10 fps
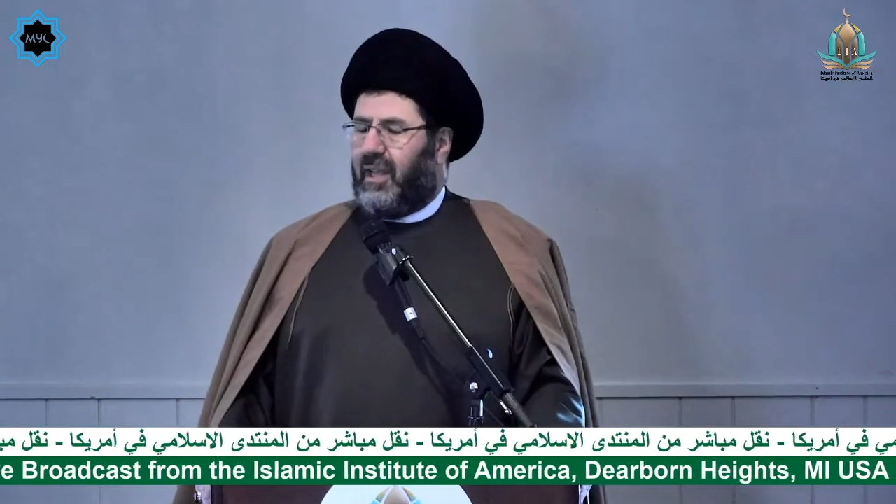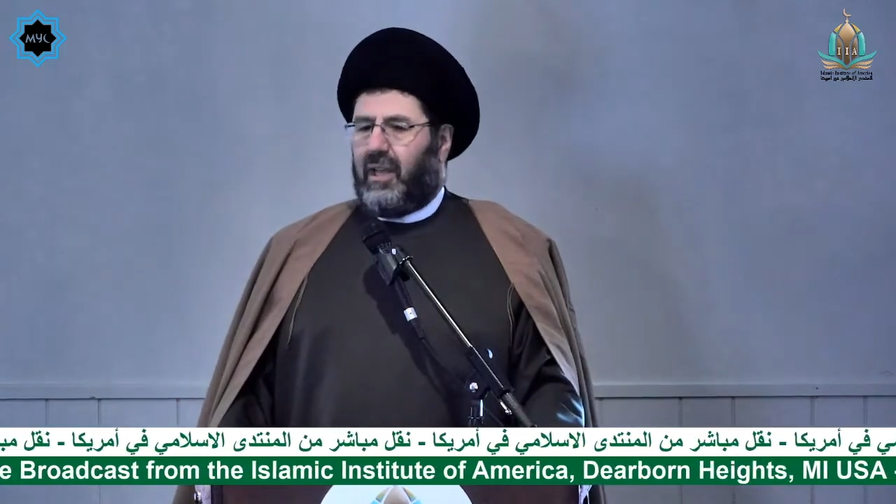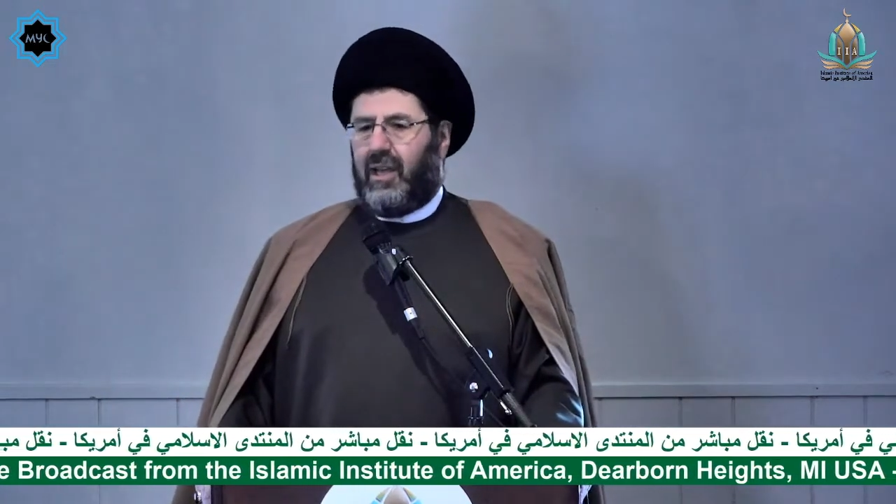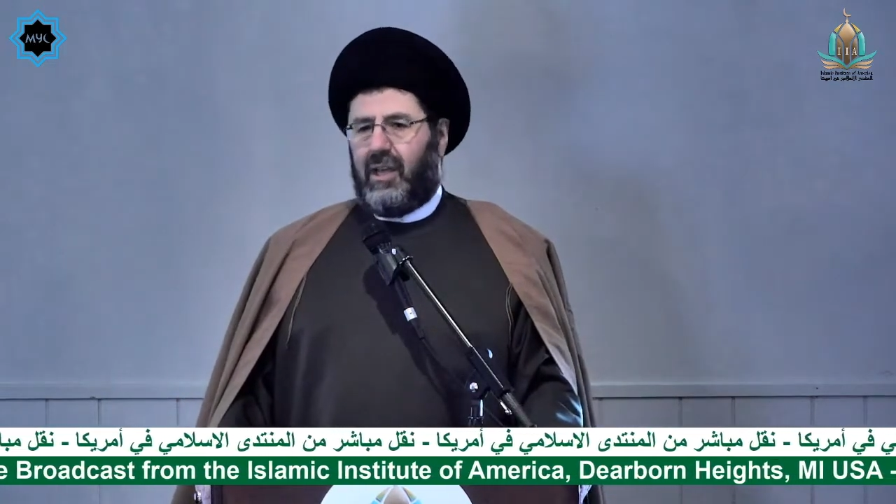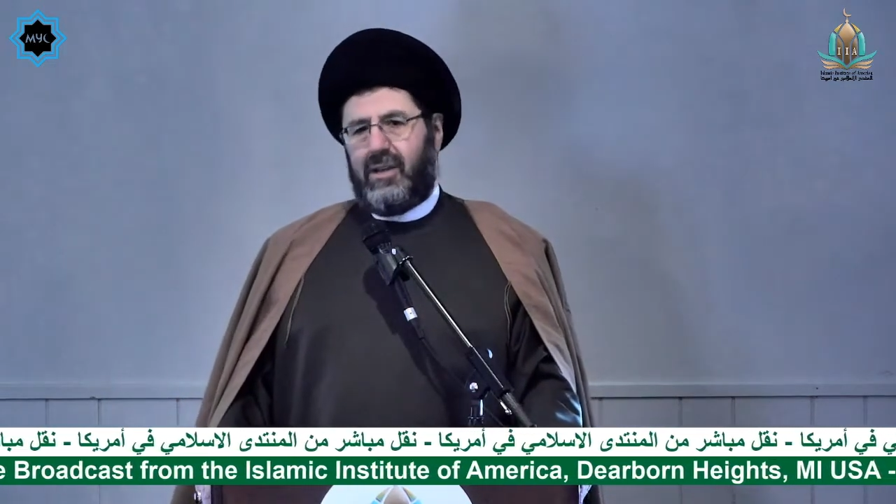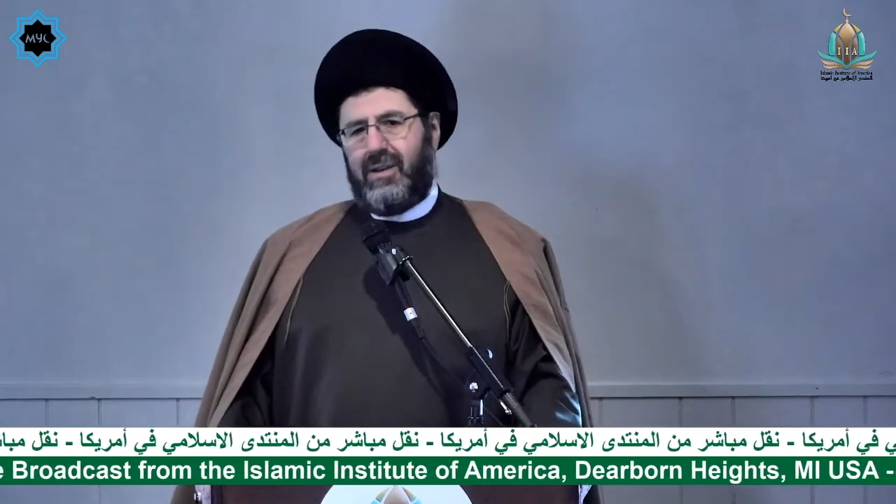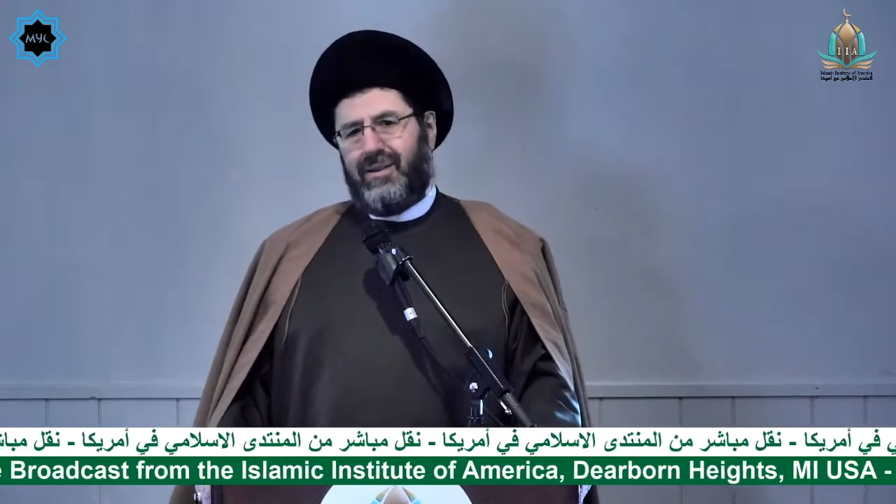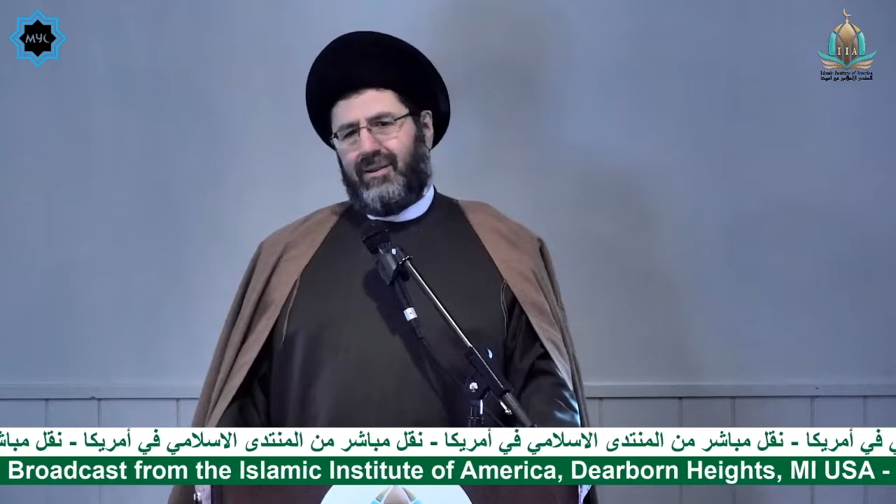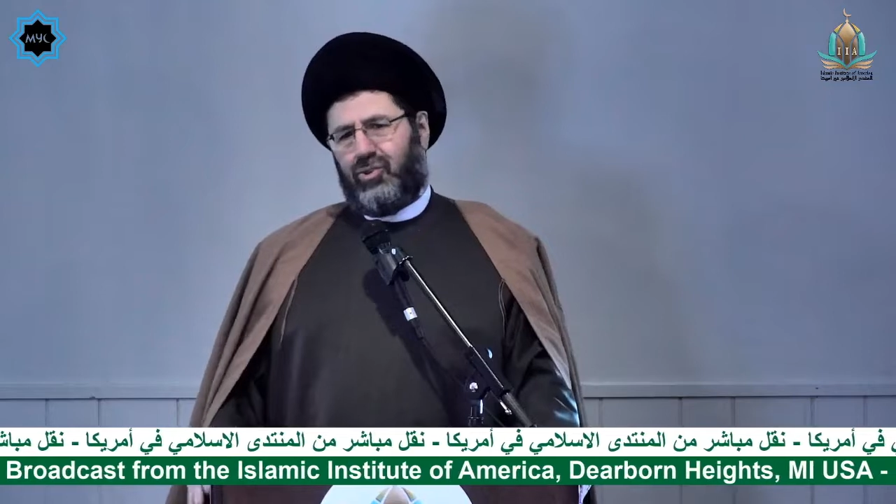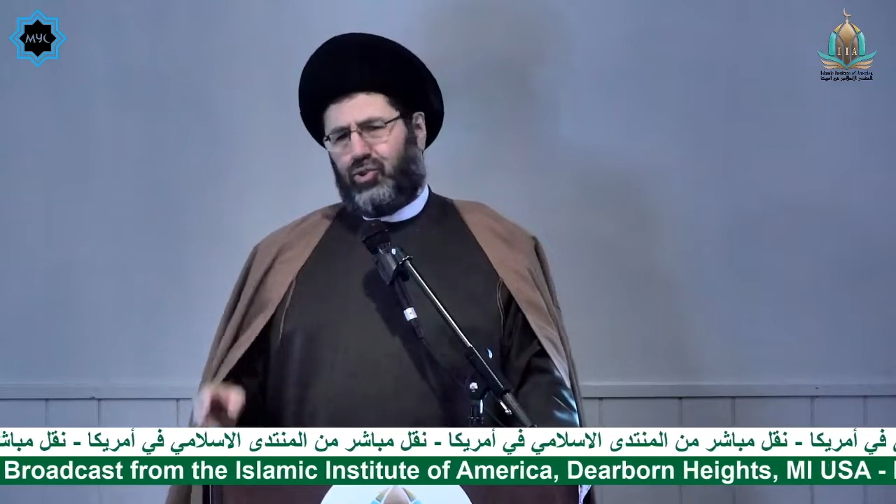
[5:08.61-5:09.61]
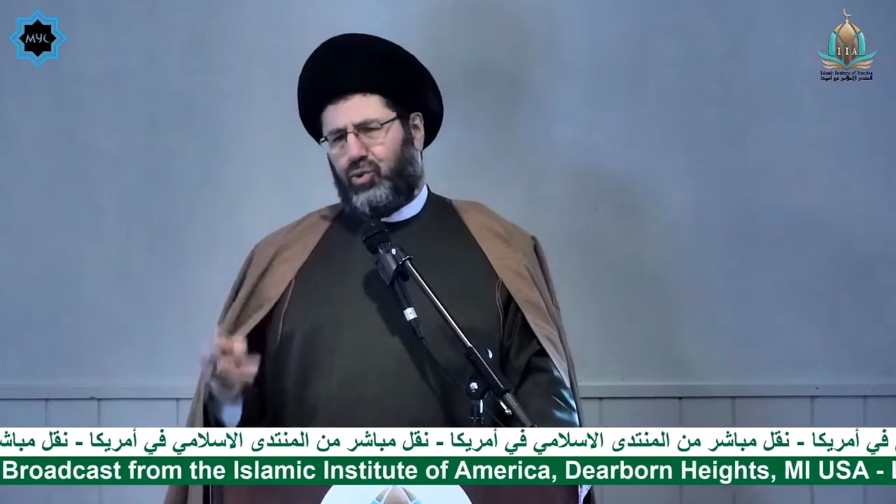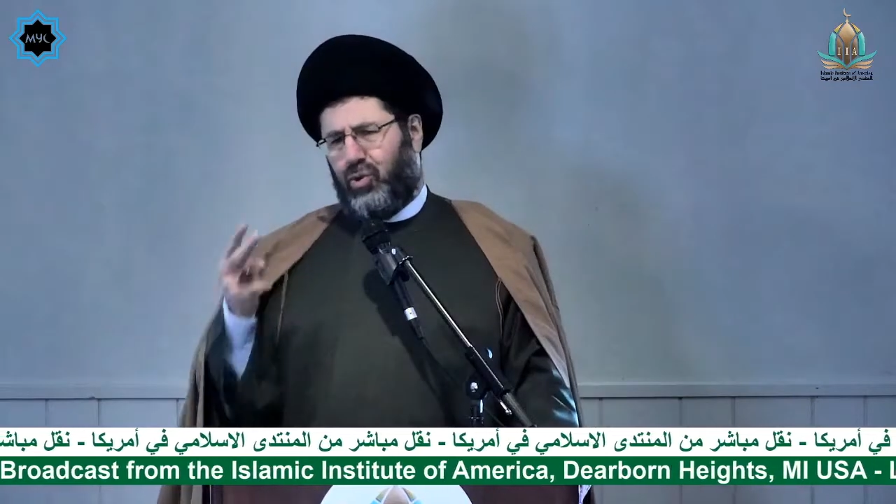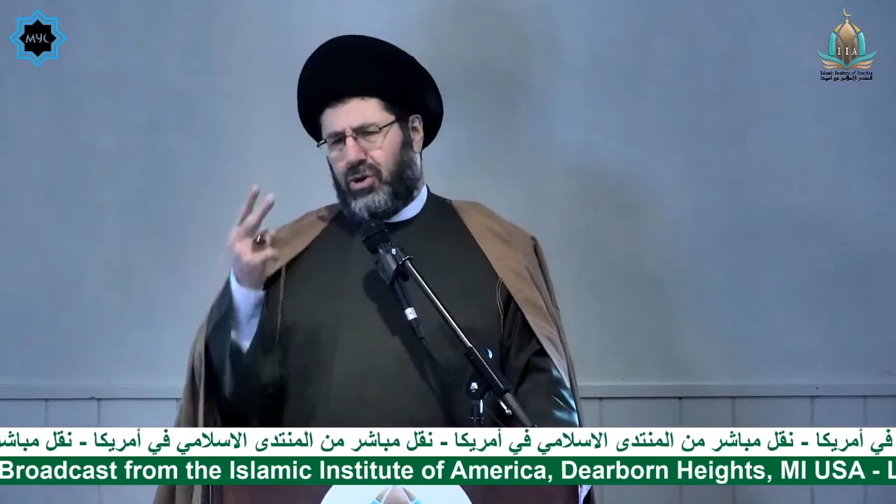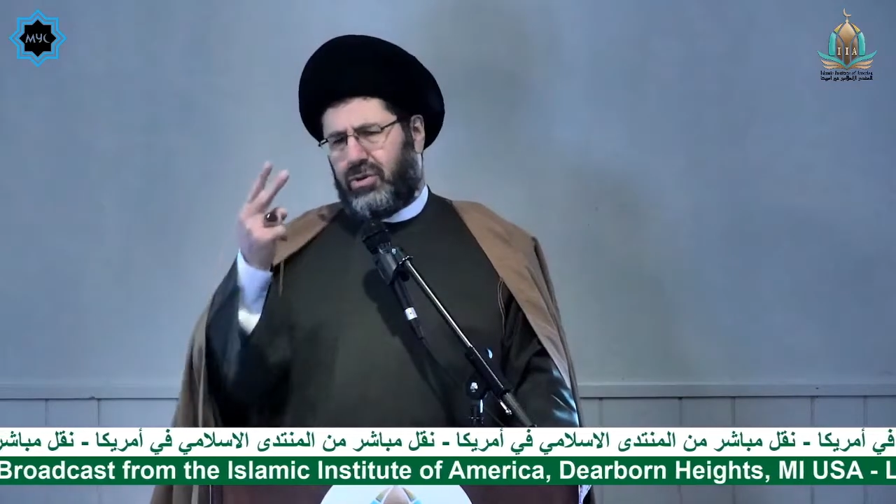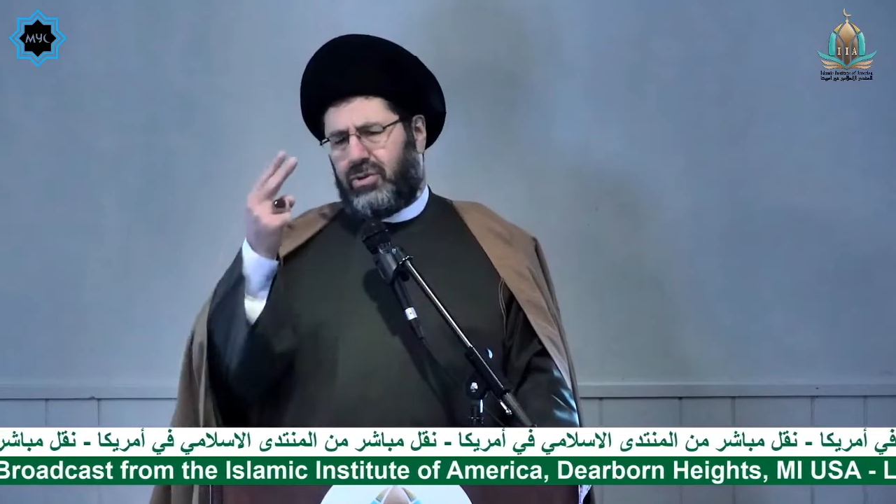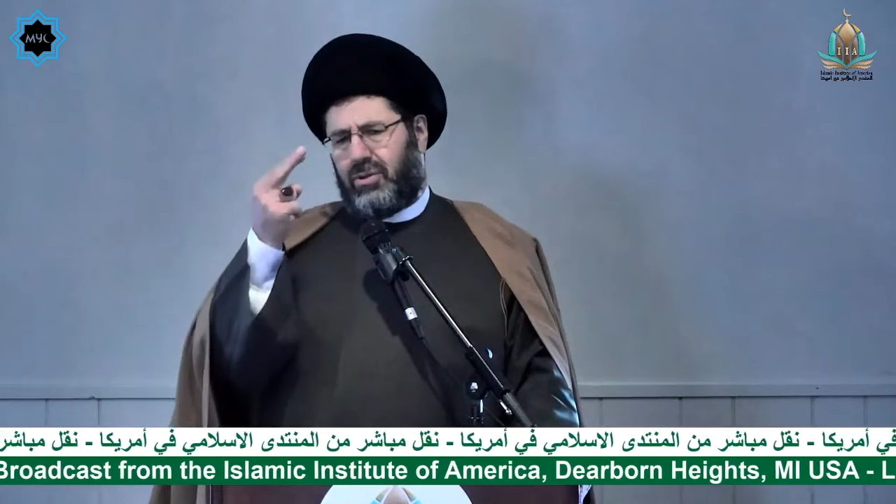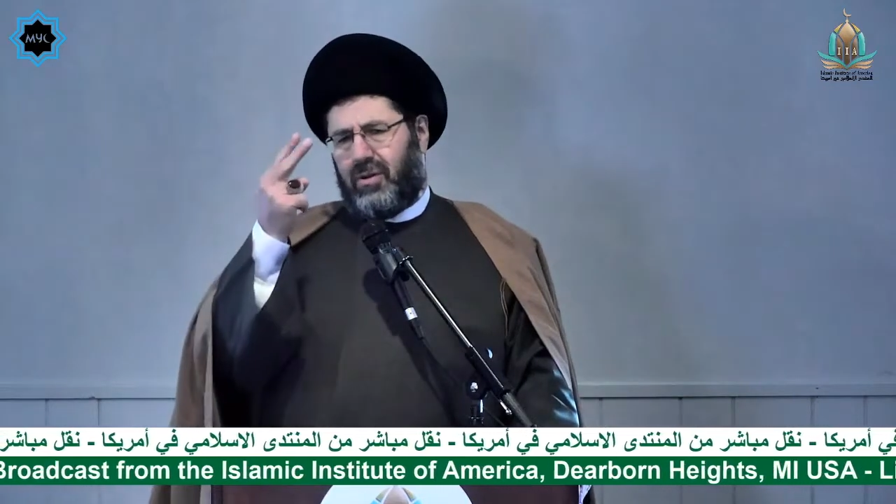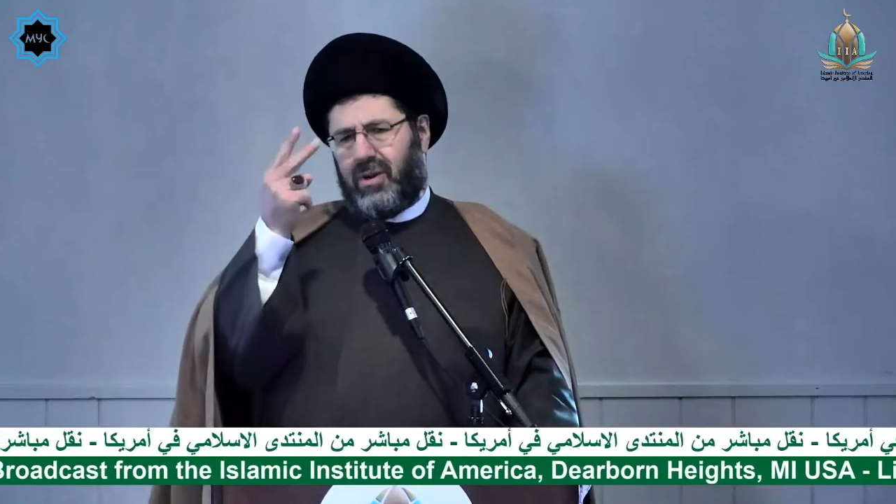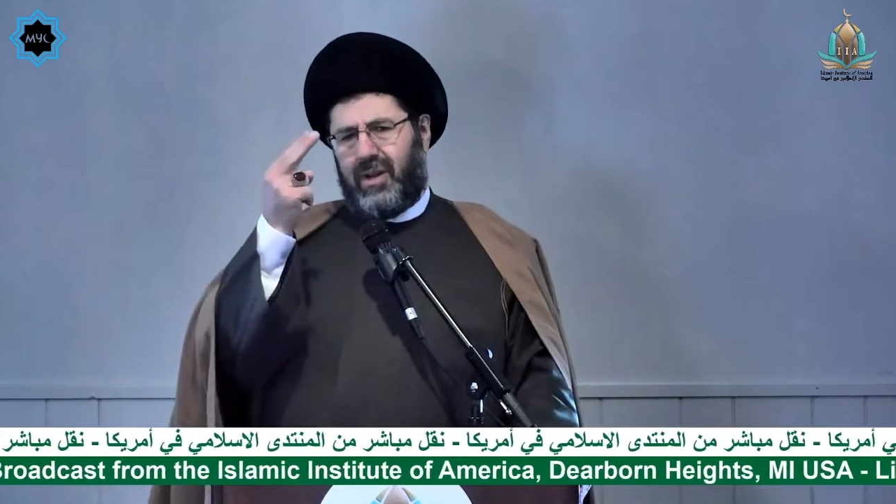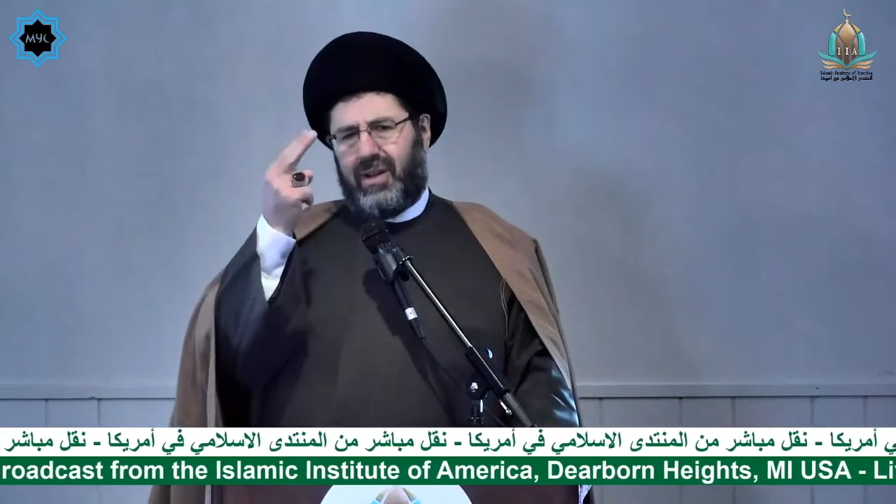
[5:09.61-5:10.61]
in two words
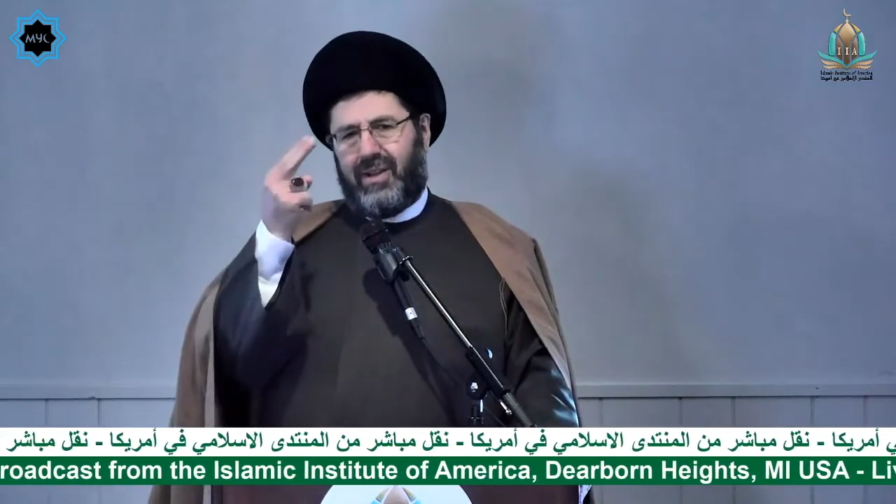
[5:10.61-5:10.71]
only.